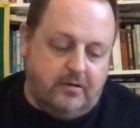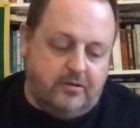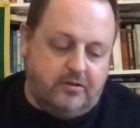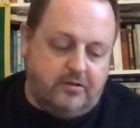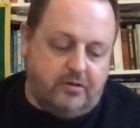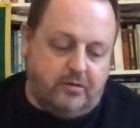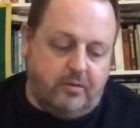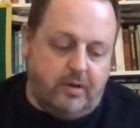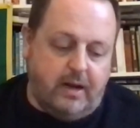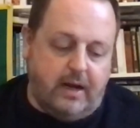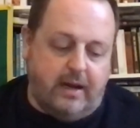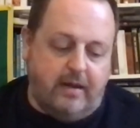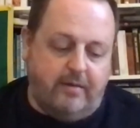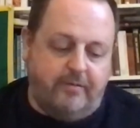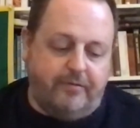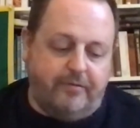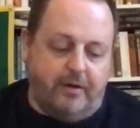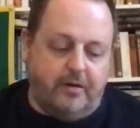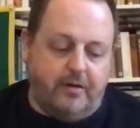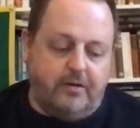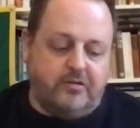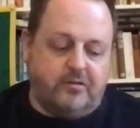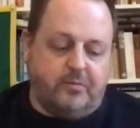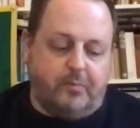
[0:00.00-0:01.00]
really
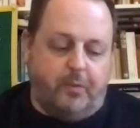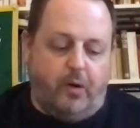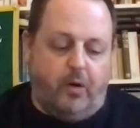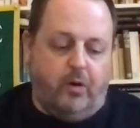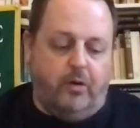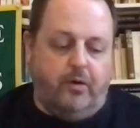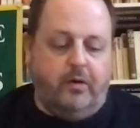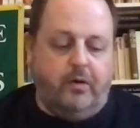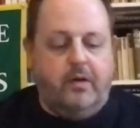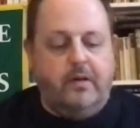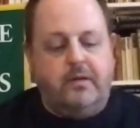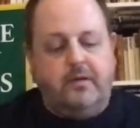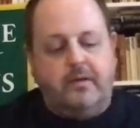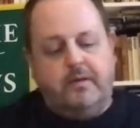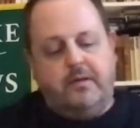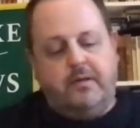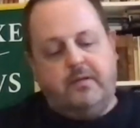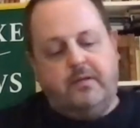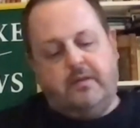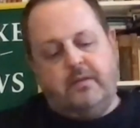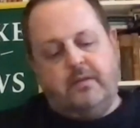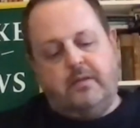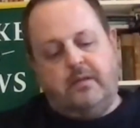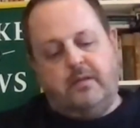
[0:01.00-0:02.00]
focus upon
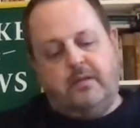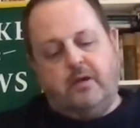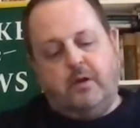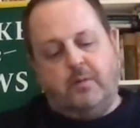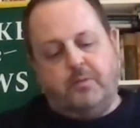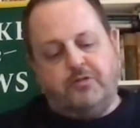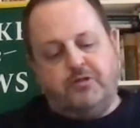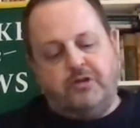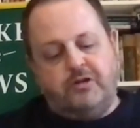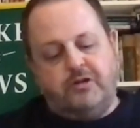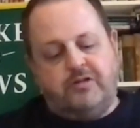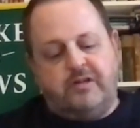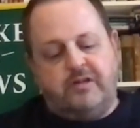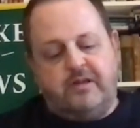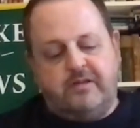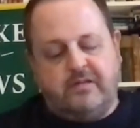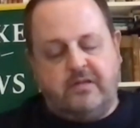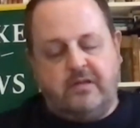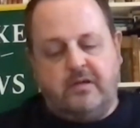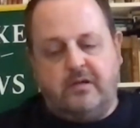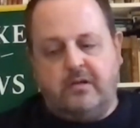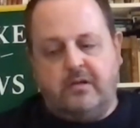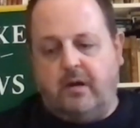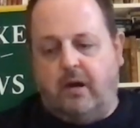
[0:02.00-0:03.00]
the opportunities
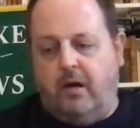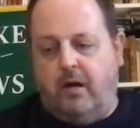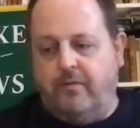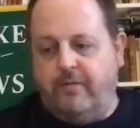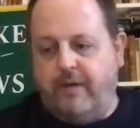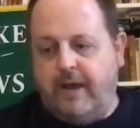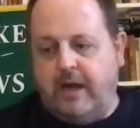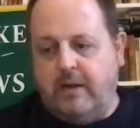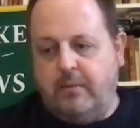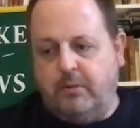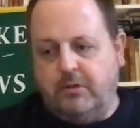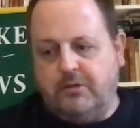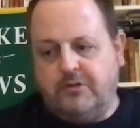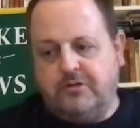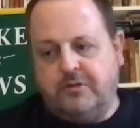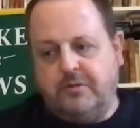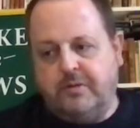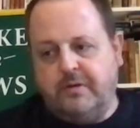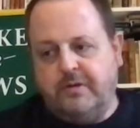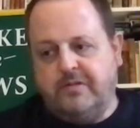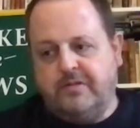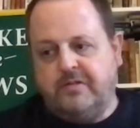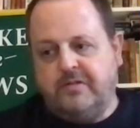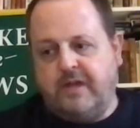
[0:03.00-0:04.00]
that are available
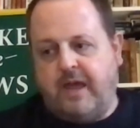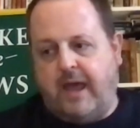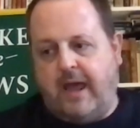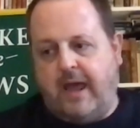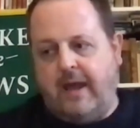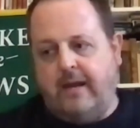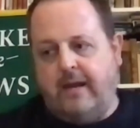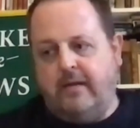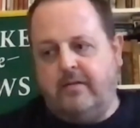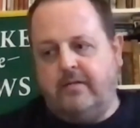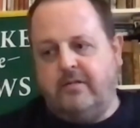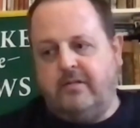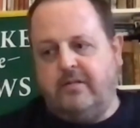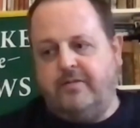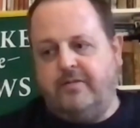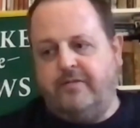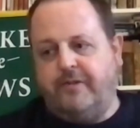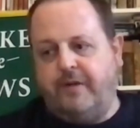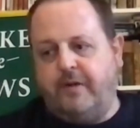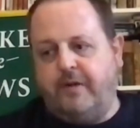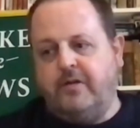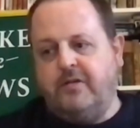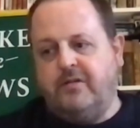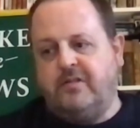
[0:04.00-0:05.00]
to us, and to
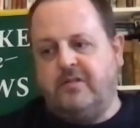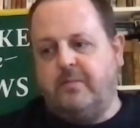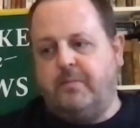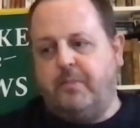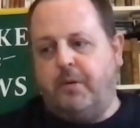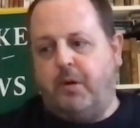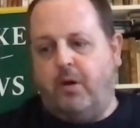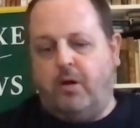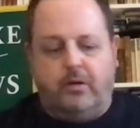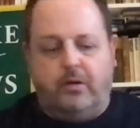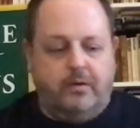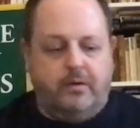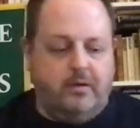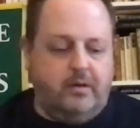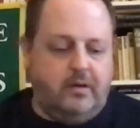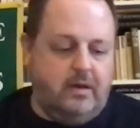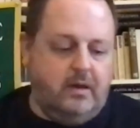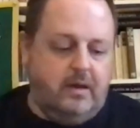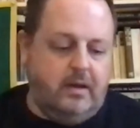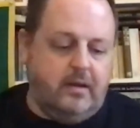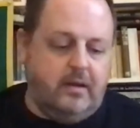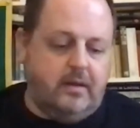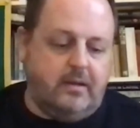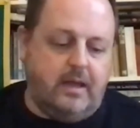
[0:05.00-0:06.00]
focus upon
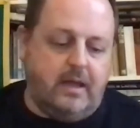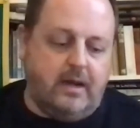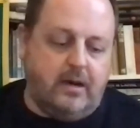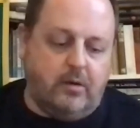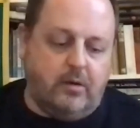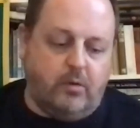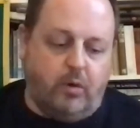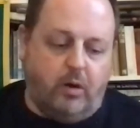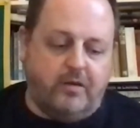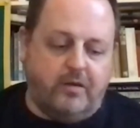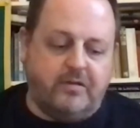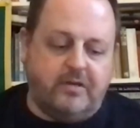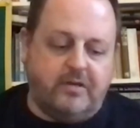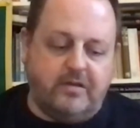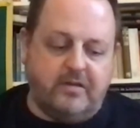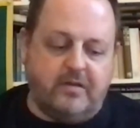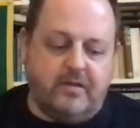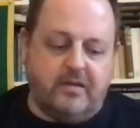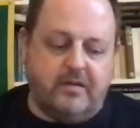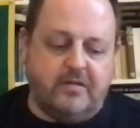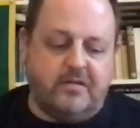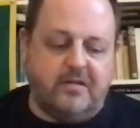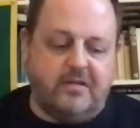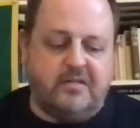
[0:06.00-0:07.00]
the inequalities
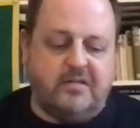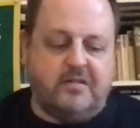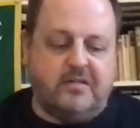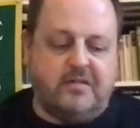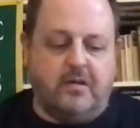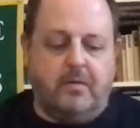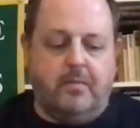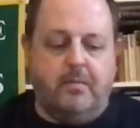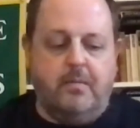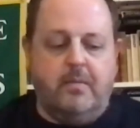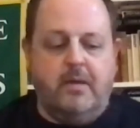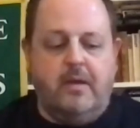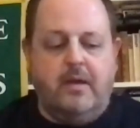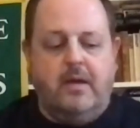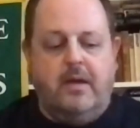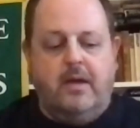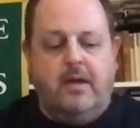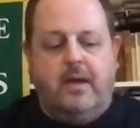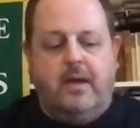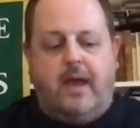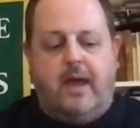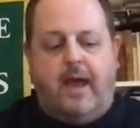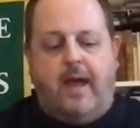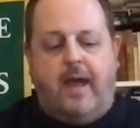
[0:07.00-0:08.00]
in the system
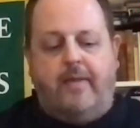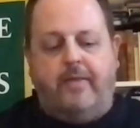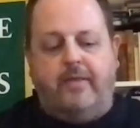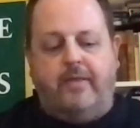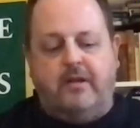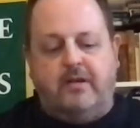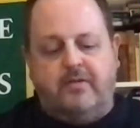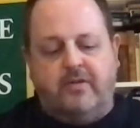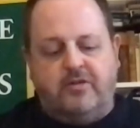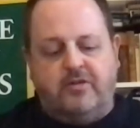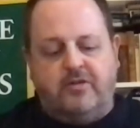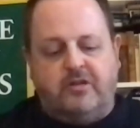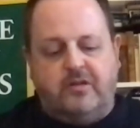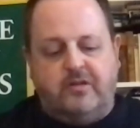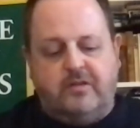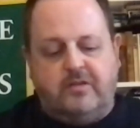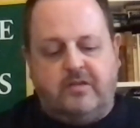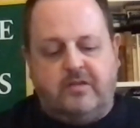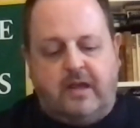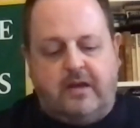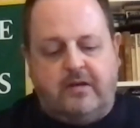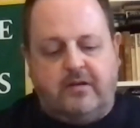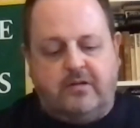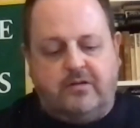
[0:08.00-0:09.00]
and the
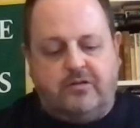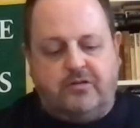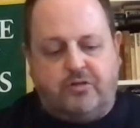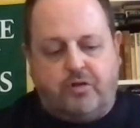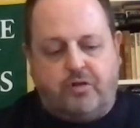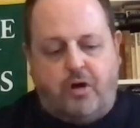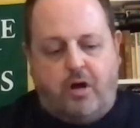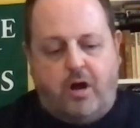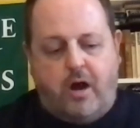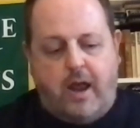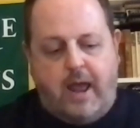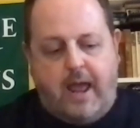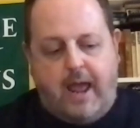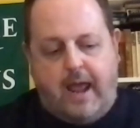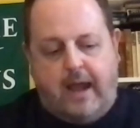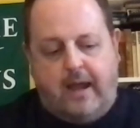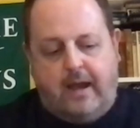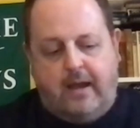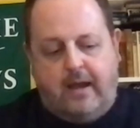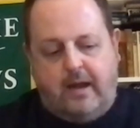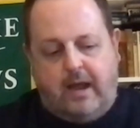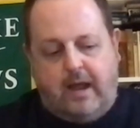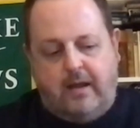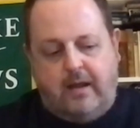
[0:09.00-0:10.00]
divisions, and to try
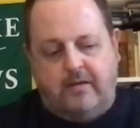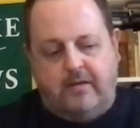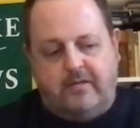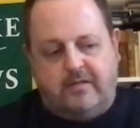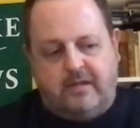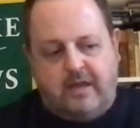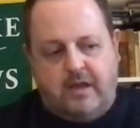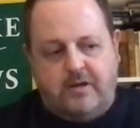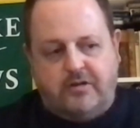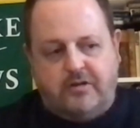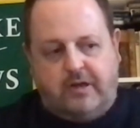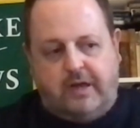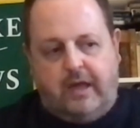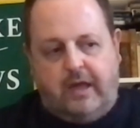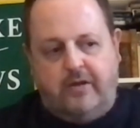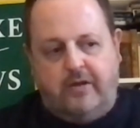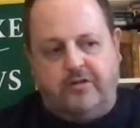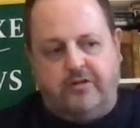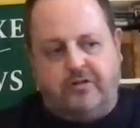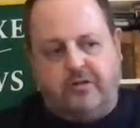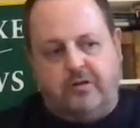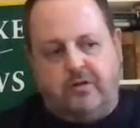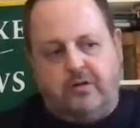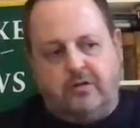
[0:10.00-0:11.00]
and see
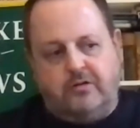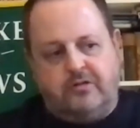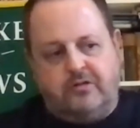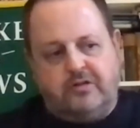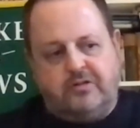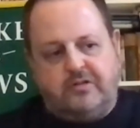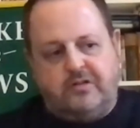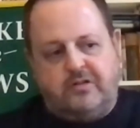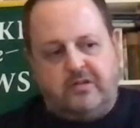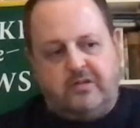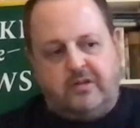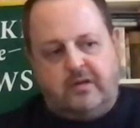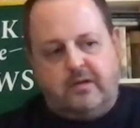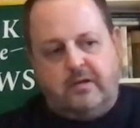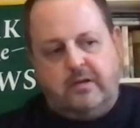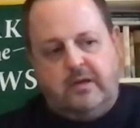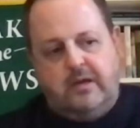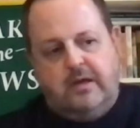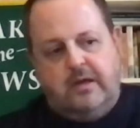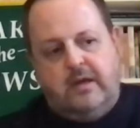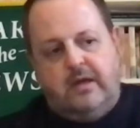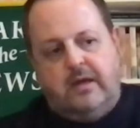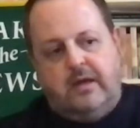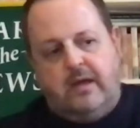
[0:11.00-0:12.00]
education not just as
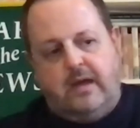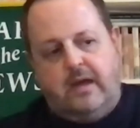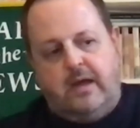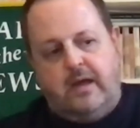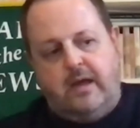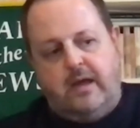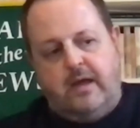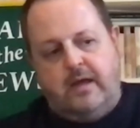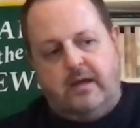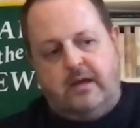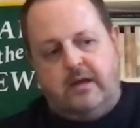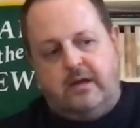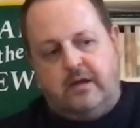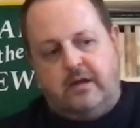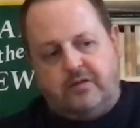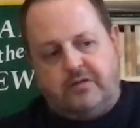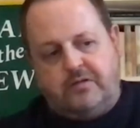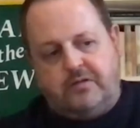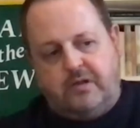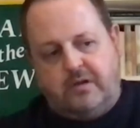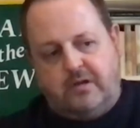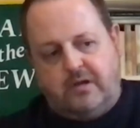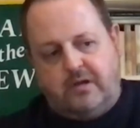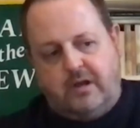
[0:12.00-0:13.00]
an
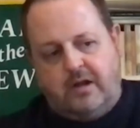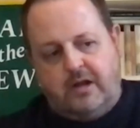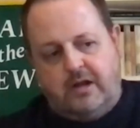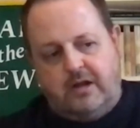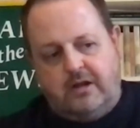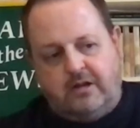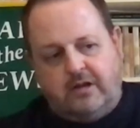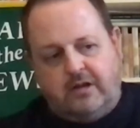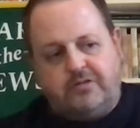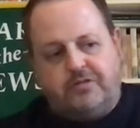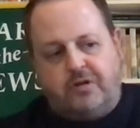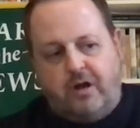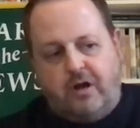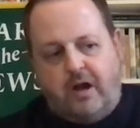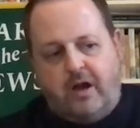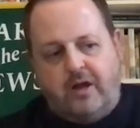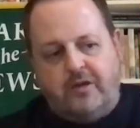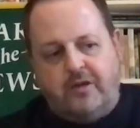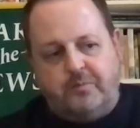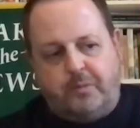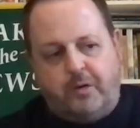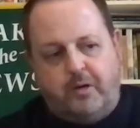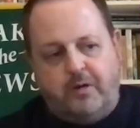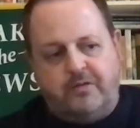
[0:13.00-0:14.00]

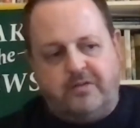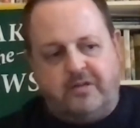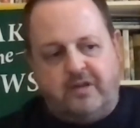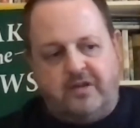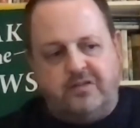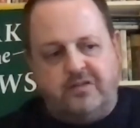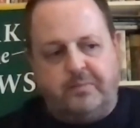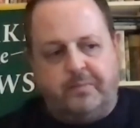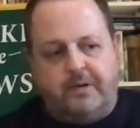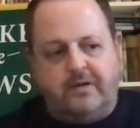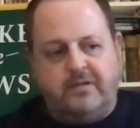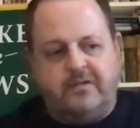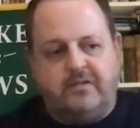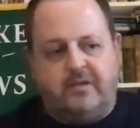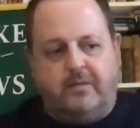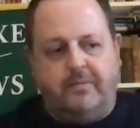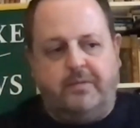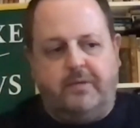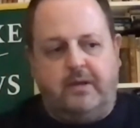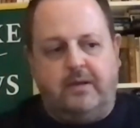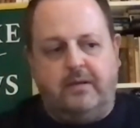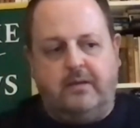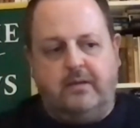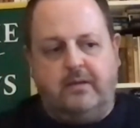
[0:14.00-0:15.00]
industrialized process, but as
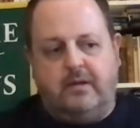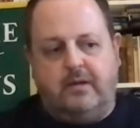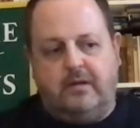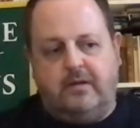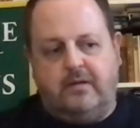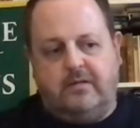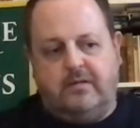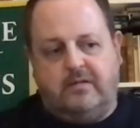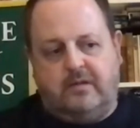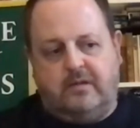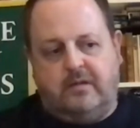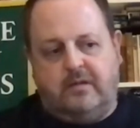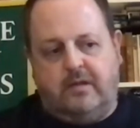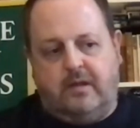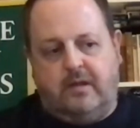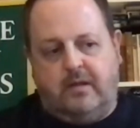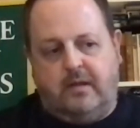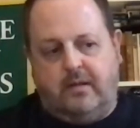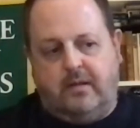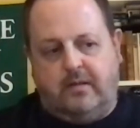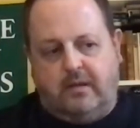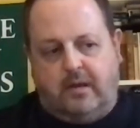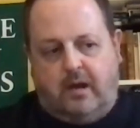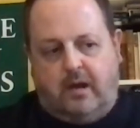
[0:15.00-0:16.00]
something that is
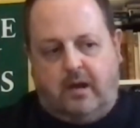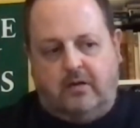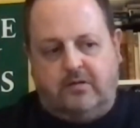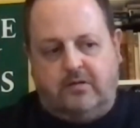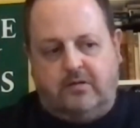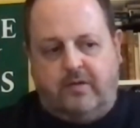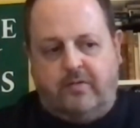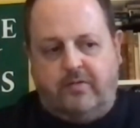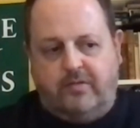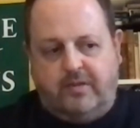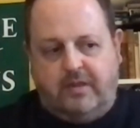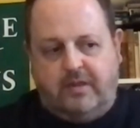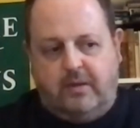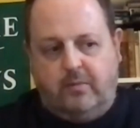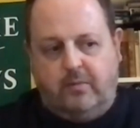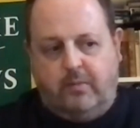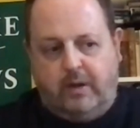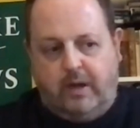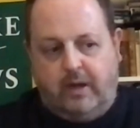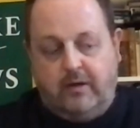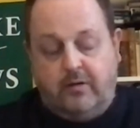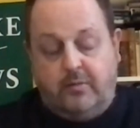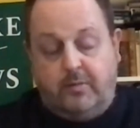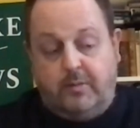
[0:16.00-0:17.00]
at the heart of everything we're
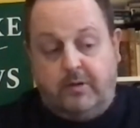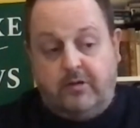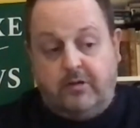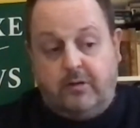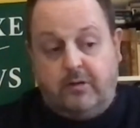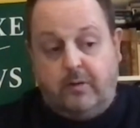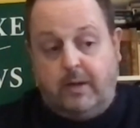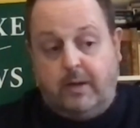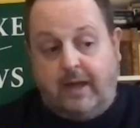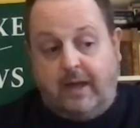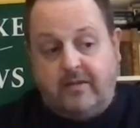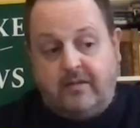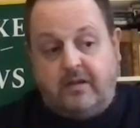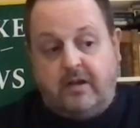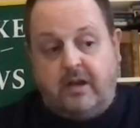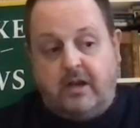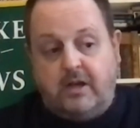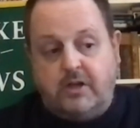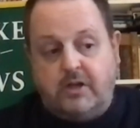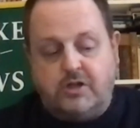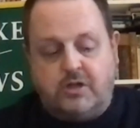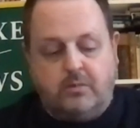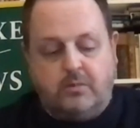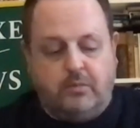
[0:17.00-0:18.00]
going to be doing as a
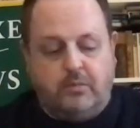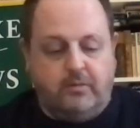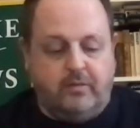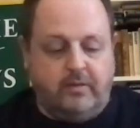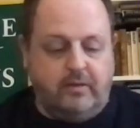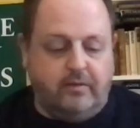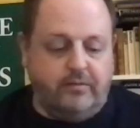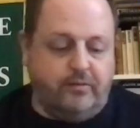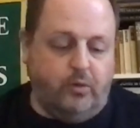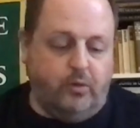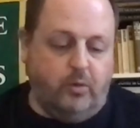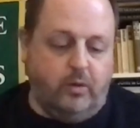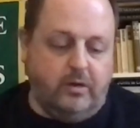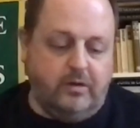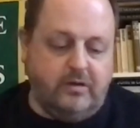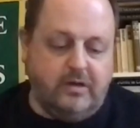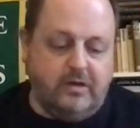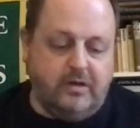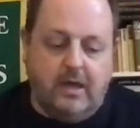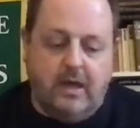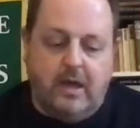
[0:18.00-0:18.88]
nation moving forward.